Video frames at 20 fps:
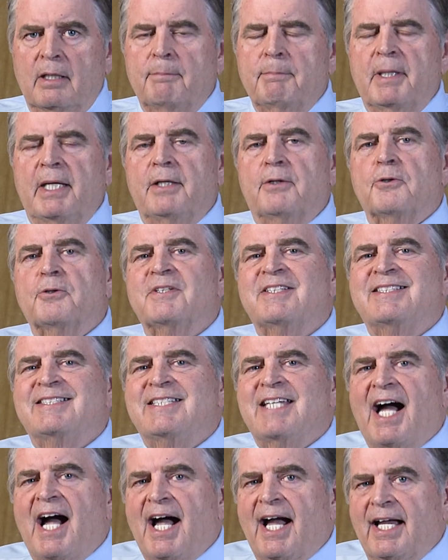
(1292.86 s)
Peter
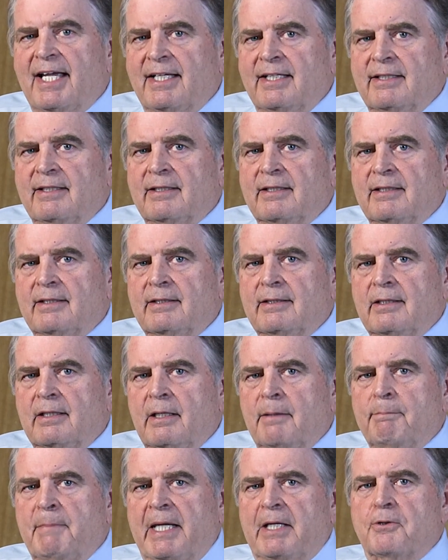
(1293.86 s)
died.
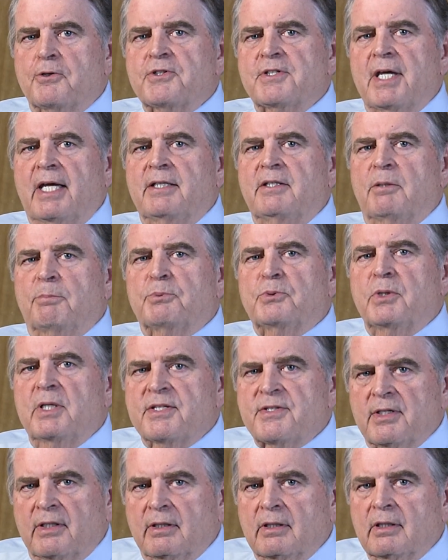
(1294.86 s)
Peter stayed in a
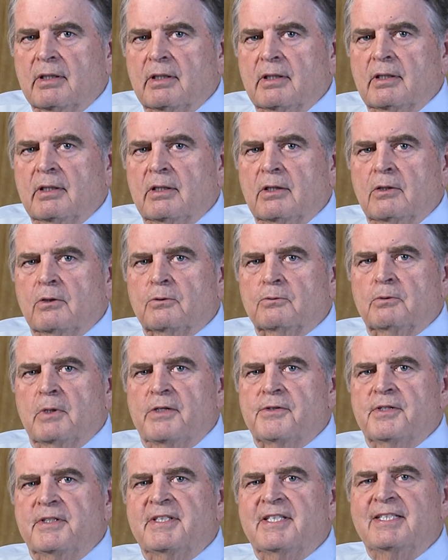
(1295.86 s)
prison
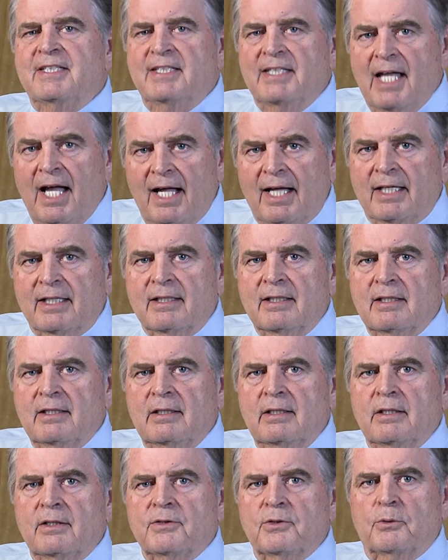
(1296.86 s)
rather than deny
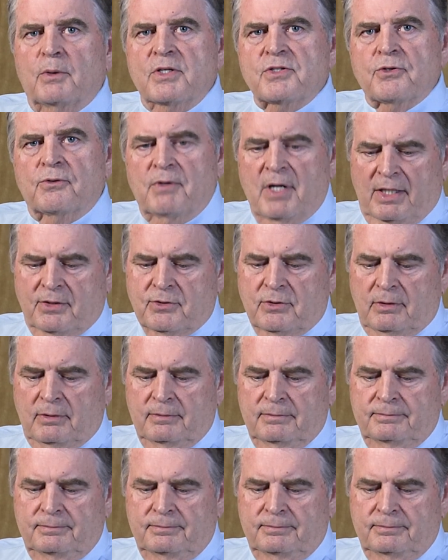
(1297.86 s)
the resurrection.